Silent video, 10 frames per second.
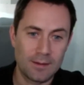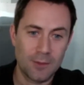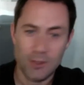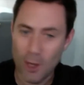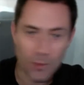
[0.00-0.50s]

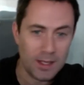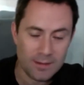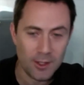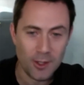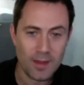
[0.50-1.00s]
We don't need
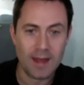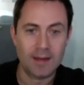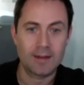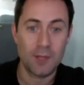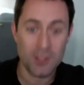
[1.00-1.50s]
to do
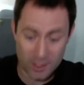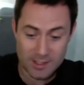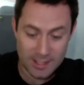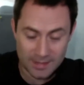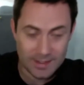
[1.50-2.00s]
that. We
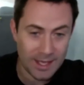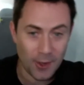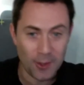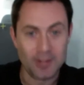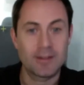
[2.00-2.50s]
just need to get
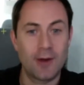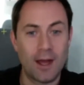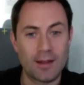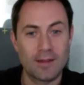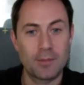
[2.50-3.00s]
on and
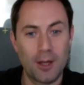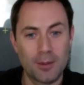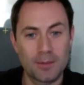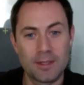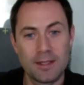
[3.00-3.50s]
crack this
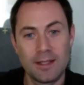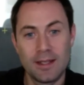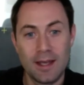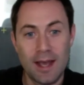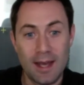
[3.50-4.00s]
problem.
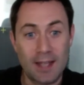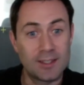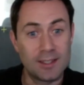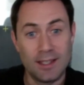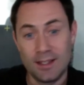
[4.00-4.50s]
And
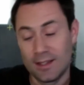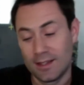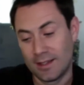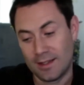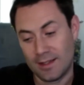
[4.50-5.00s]
actually,
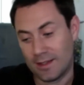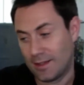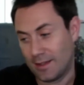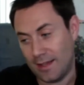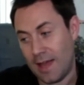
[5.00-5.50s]

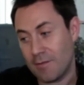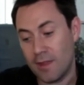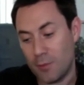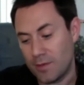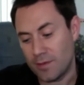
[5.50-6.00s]

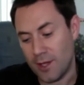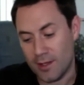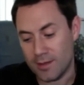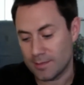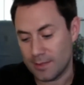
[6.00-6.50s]
everything we've
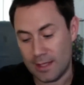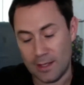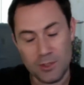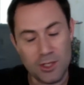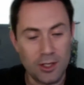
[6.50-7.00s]
done, and
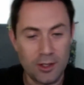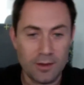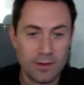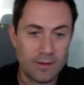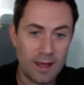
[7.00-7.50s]
I'm sure
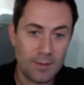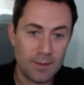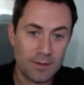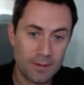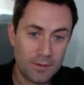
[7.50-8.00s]
you're the same,
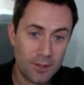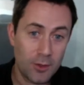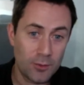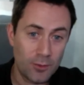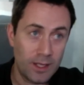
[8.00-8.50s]
is if
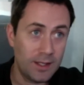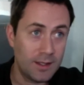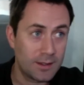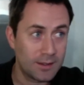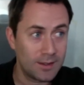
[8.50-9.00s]
you
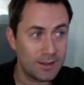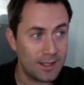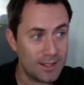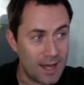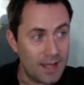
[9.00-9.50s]

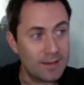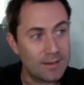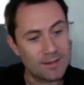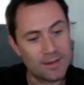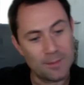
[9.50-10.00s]

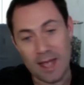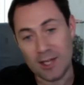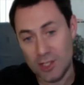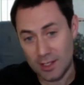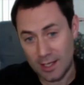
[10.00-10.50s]
reignite the
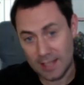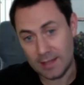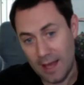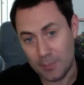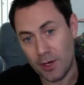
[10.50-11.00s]
passion in
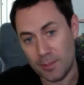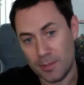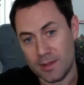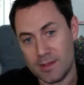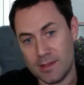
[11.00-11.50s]
that
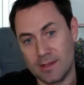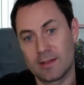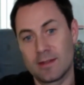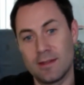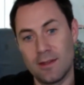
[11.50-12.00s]

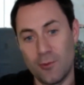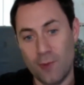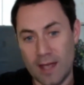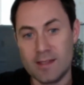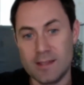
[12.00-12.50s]
purpose, the
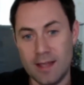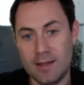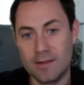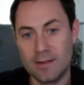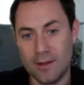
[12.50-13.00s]
rest
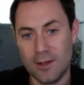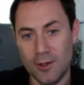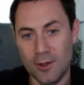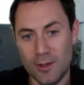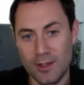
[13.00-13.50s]
tends
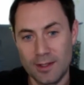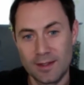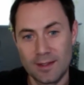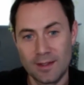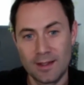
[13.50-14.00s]
to,
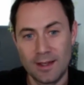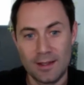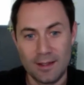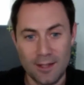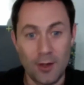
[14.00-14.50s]

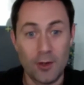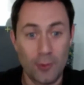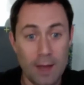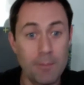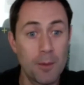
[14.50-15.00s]

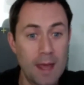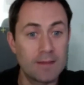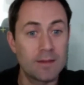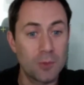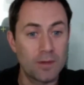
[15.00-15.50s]
great
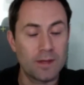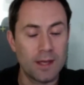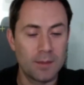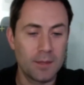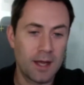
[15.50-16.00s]
momentum once
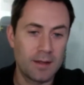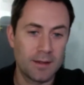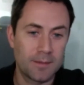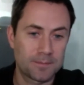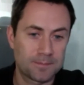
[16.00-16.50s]
again behind
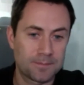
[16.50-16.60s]
it.